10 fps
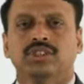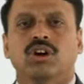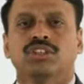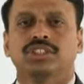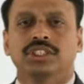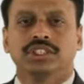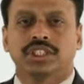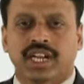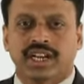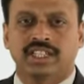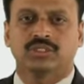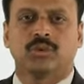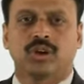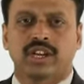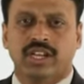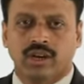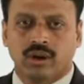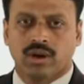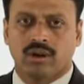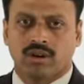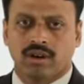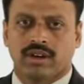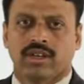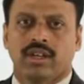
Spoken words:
conscious and responding or not.